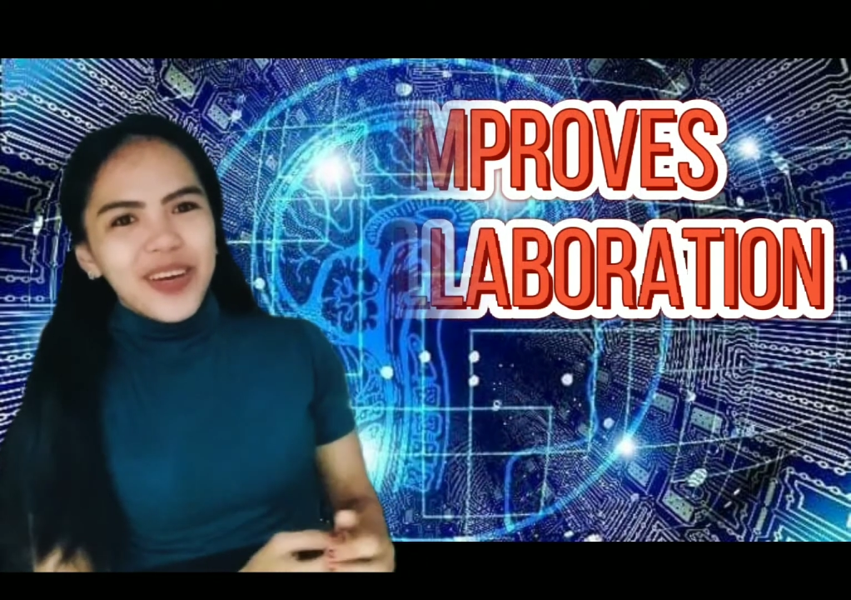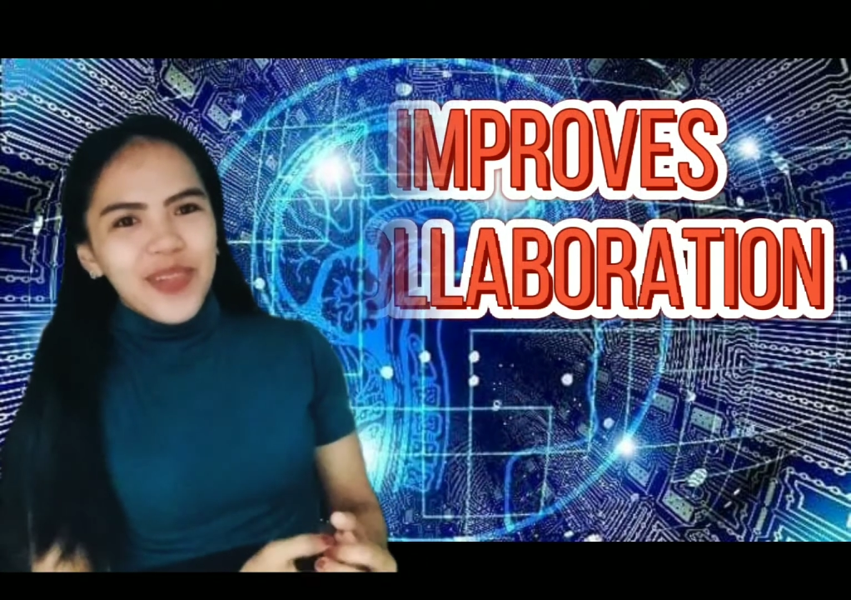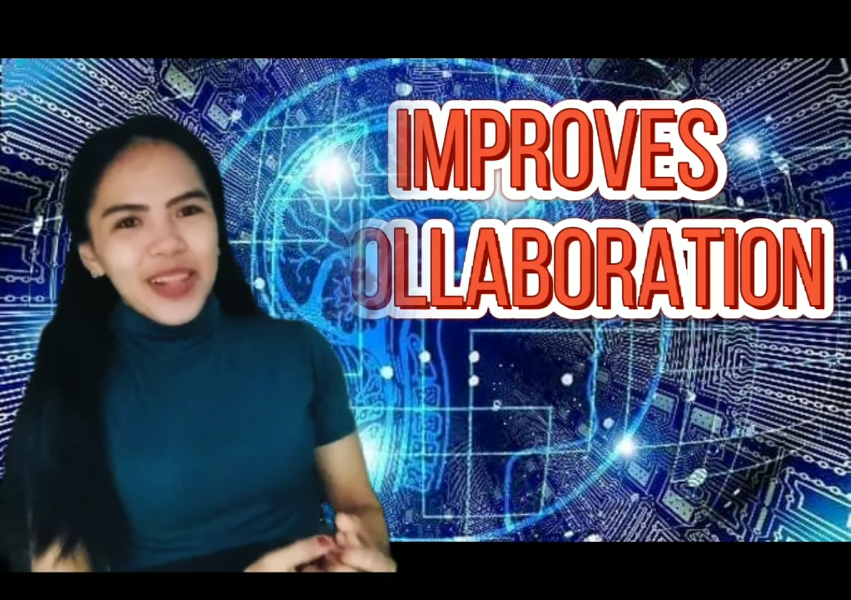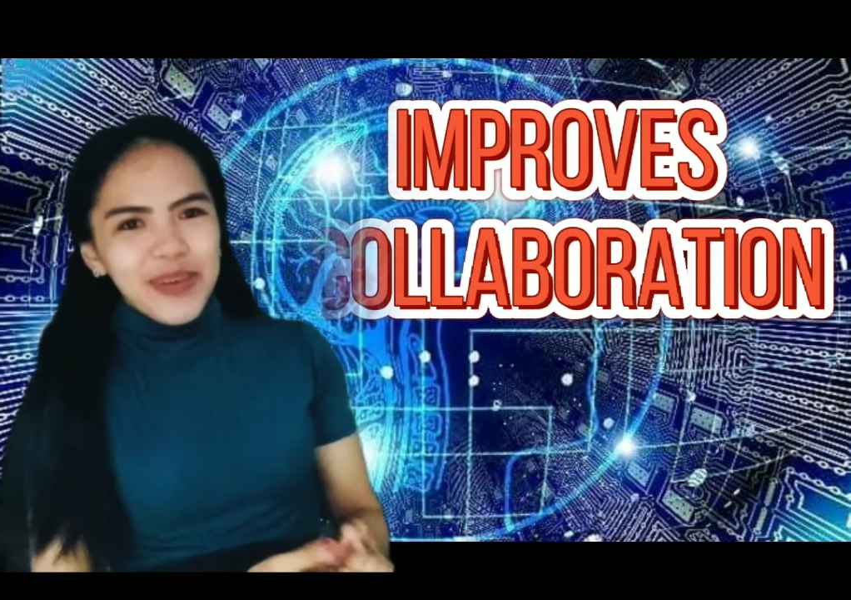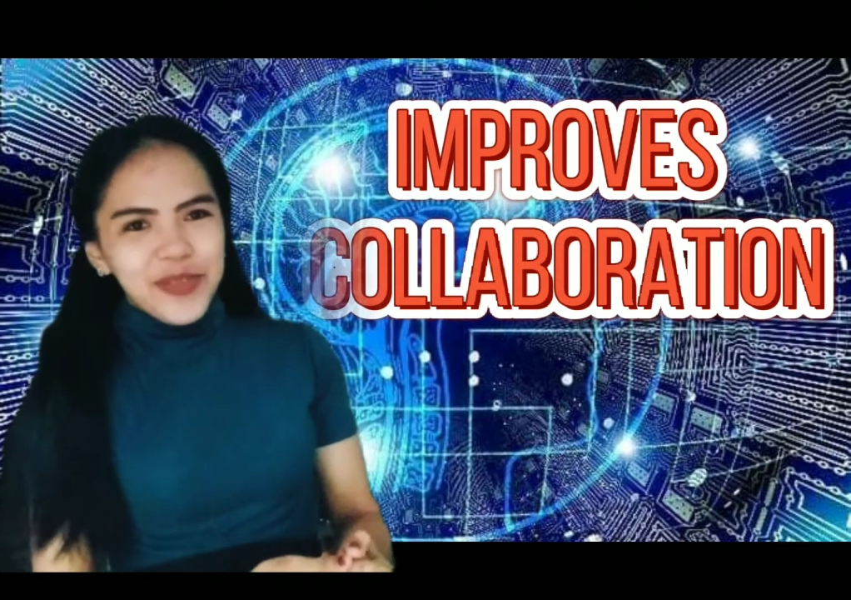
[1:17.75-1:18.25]

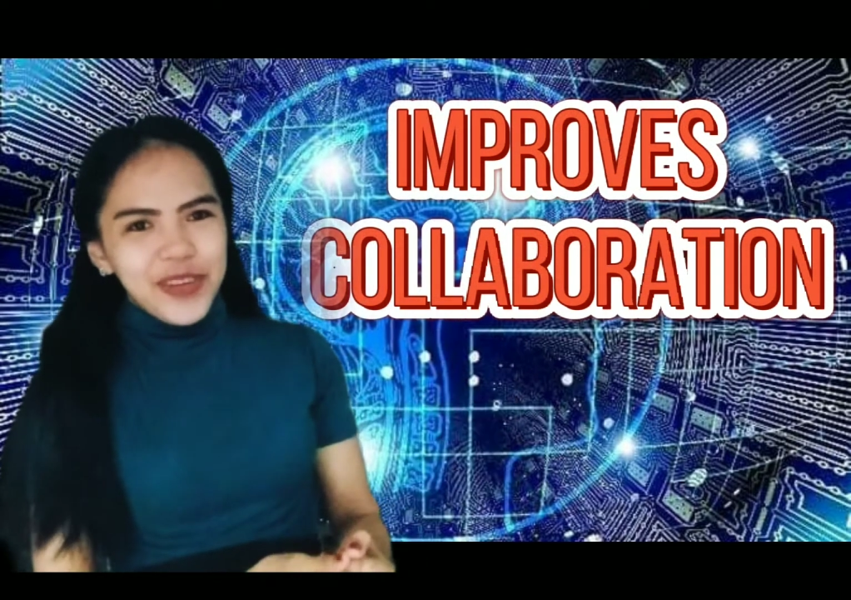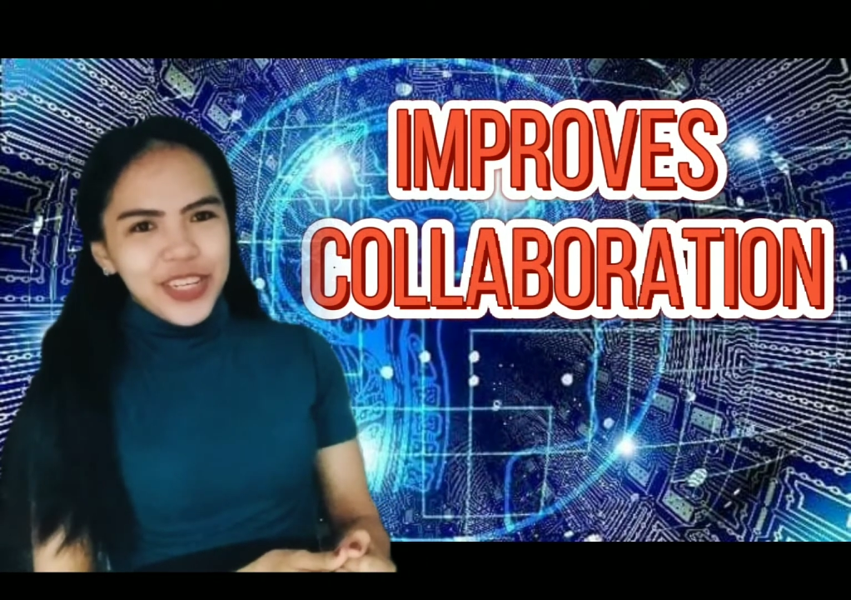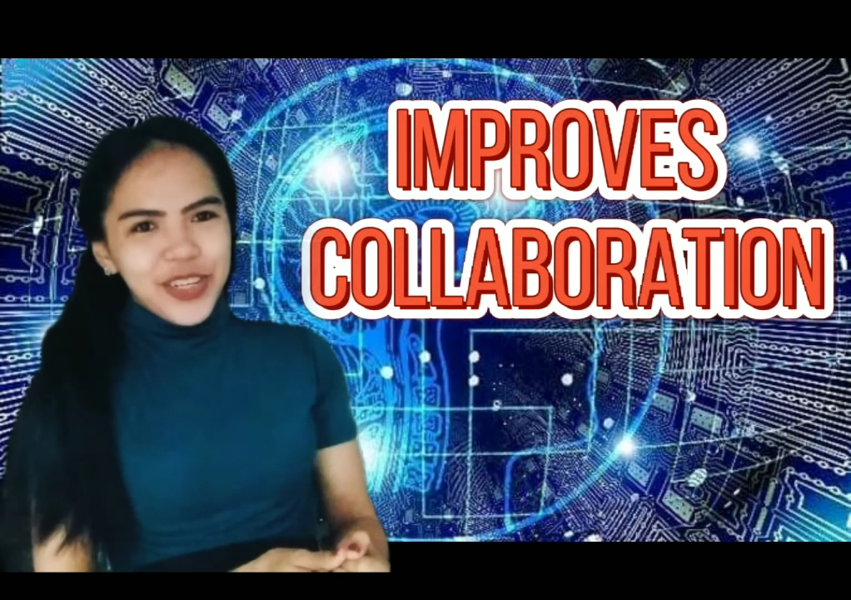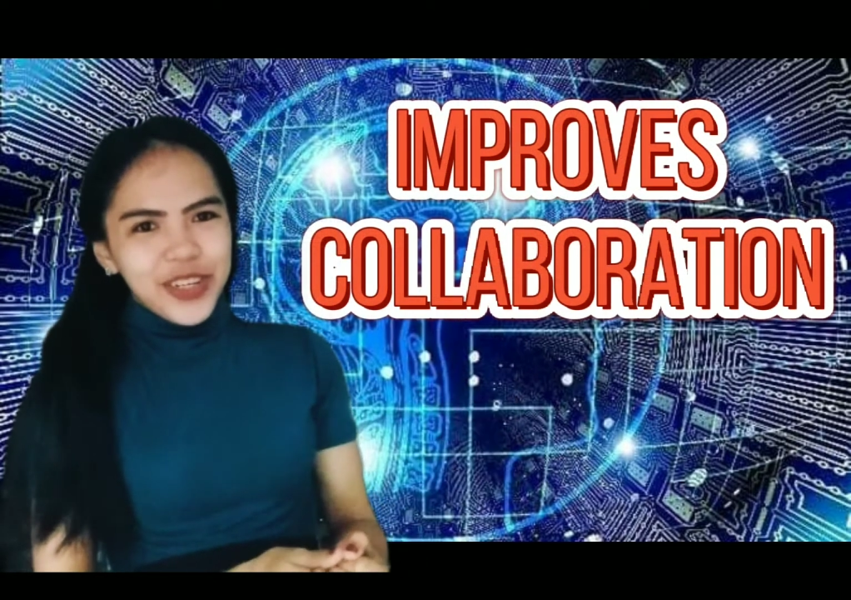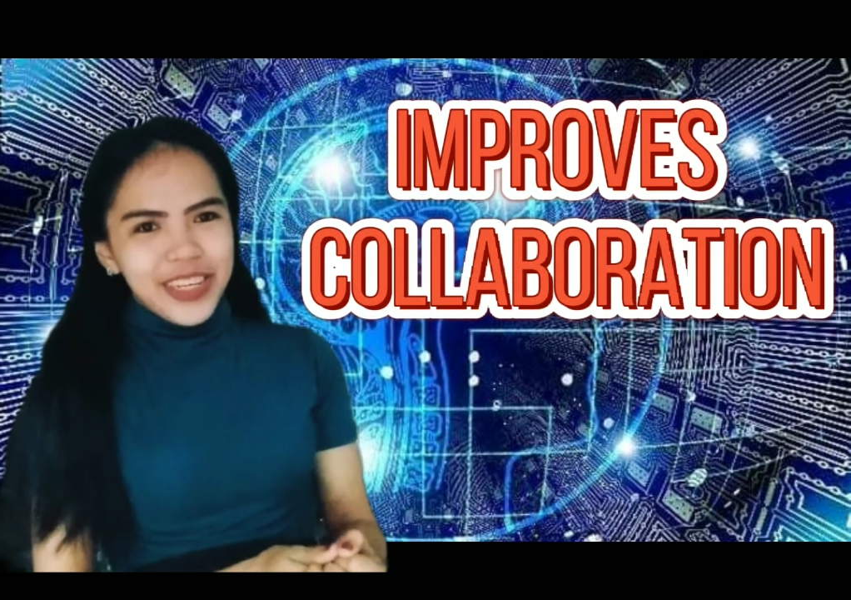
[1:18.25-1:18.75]

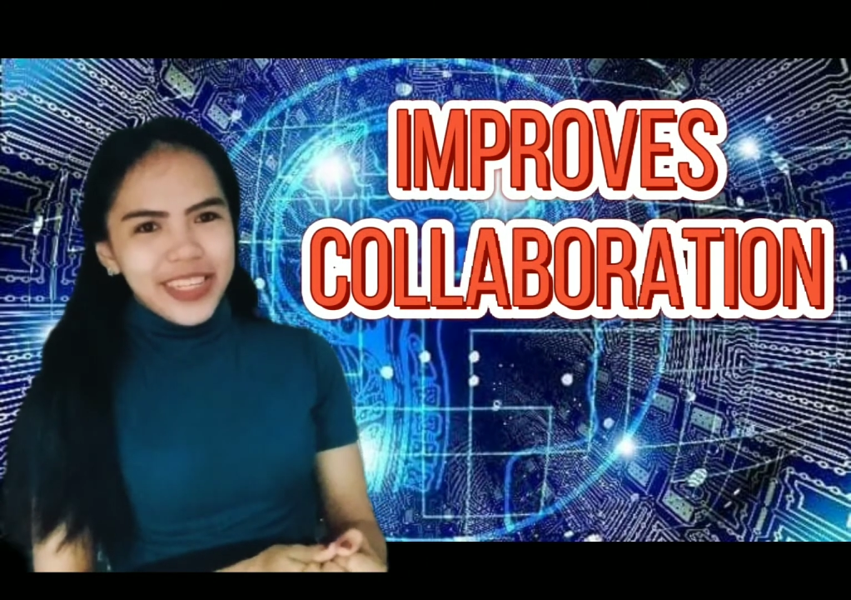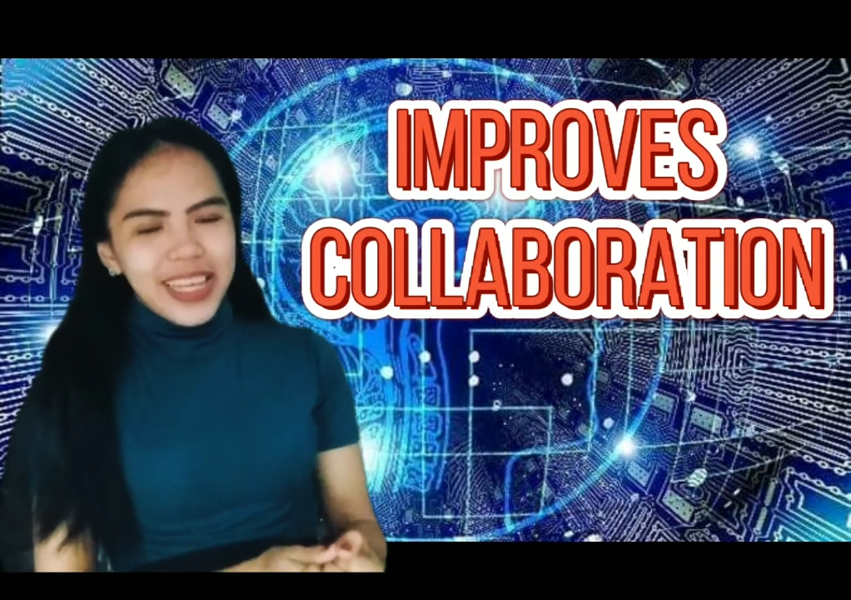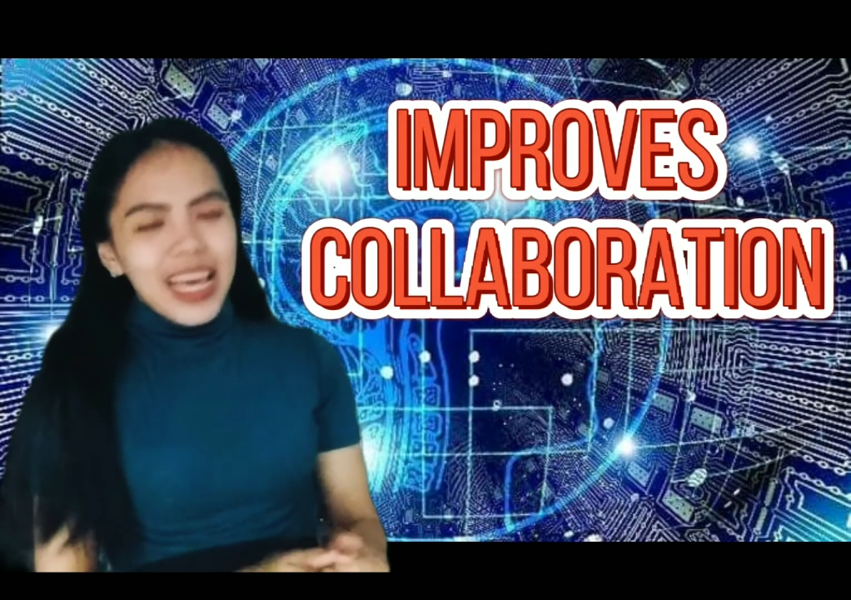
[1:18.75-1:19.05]
collaboration.